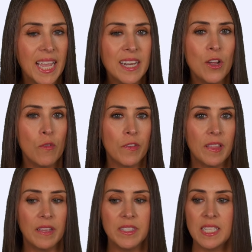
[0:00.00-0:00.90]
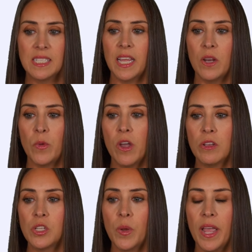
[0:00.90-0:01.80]
And over on the left-hand side, we
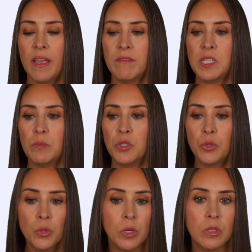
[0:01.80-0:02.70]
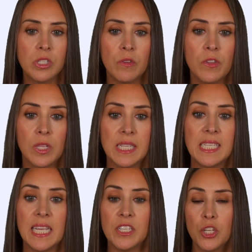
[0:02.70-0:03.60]
also have some tools. So if you'd like
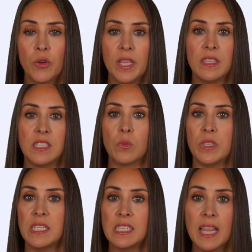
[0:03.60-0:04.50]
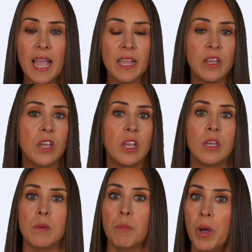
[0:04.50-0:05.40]
to integrate this with Slack,
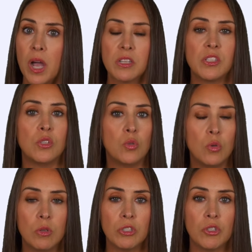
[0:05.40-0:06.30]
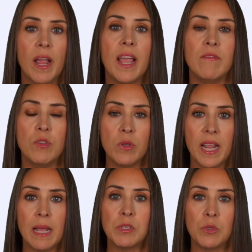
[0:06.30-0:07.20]
Box, Google Drive, you can
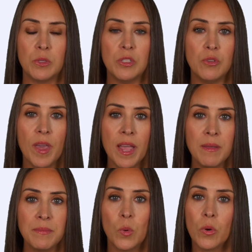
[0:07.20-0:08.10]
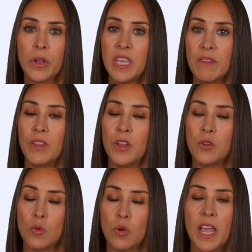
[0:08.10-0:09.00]
absolutely do that, or even
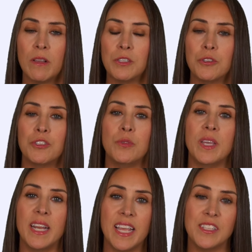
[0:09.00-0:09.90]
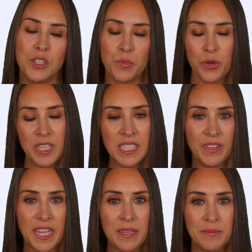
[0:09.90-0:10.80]
Google Calendar to enhance your
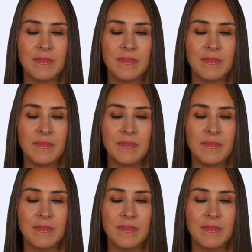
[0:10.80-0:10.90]
productivity.